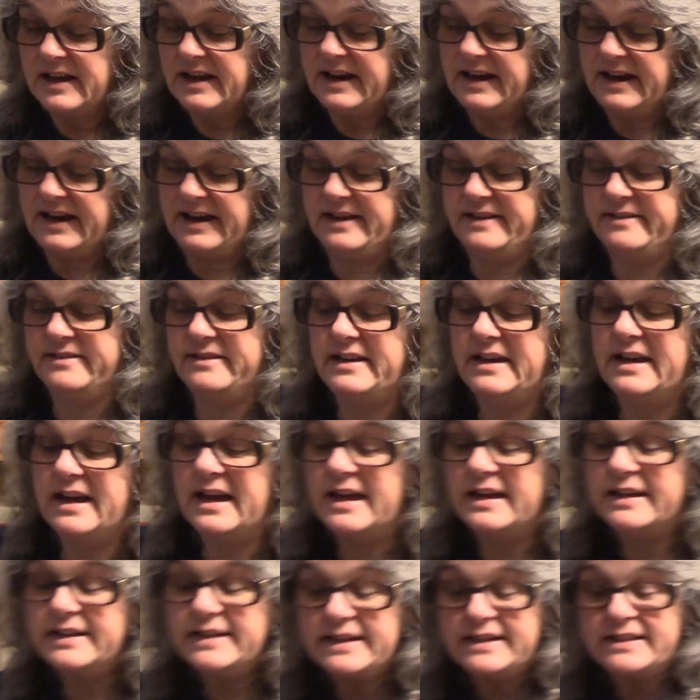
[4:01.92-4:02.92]
And
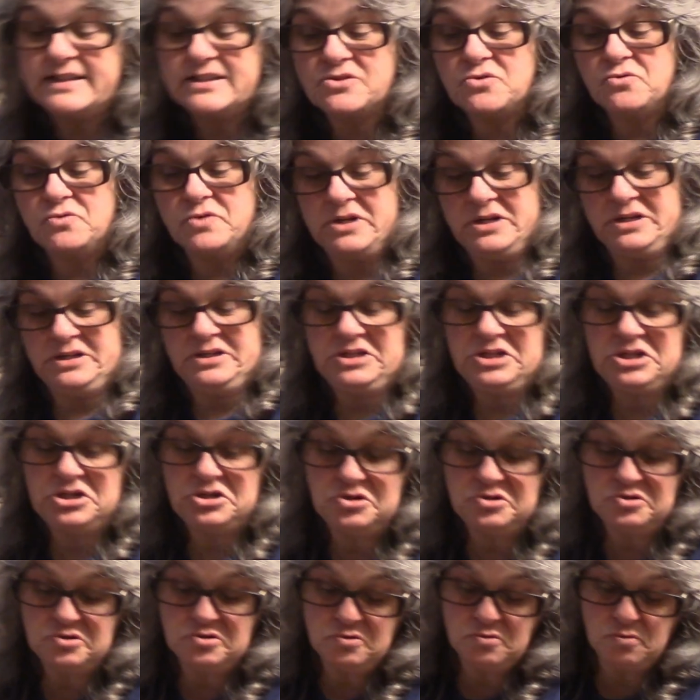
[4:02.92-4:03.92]
then it's going
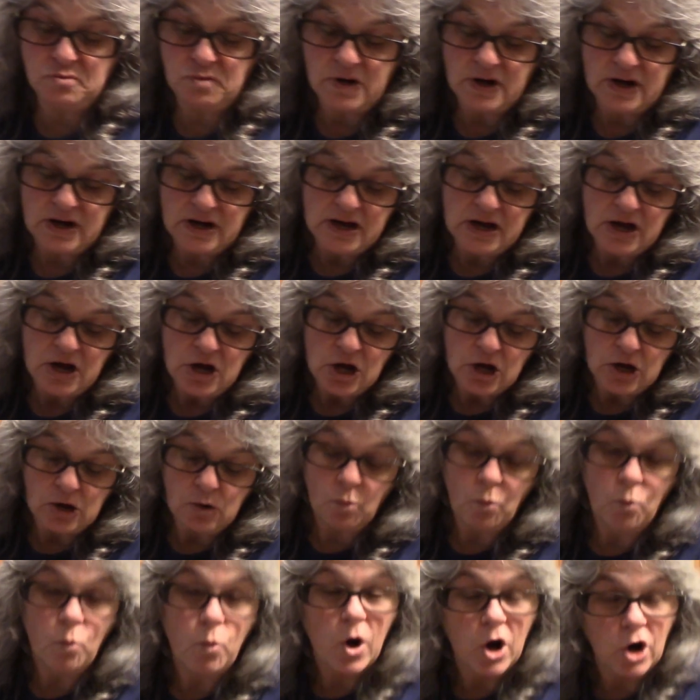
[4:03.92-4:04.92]
to
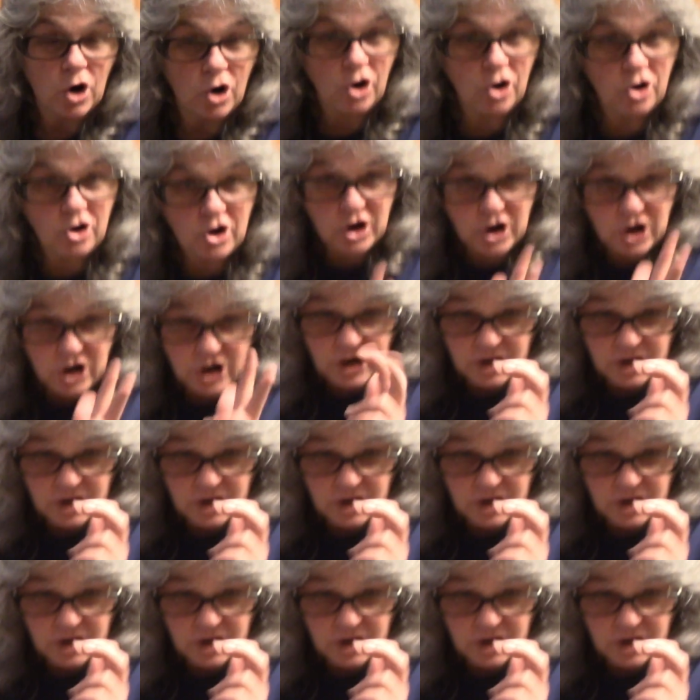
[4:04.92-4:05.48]
work.